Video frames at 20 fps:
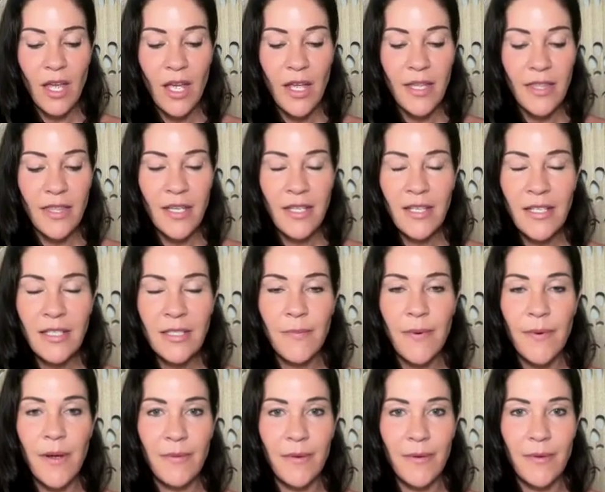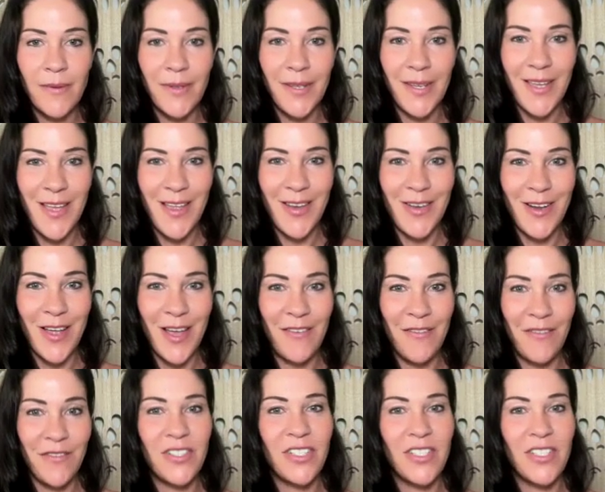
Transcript: I think that's probably enough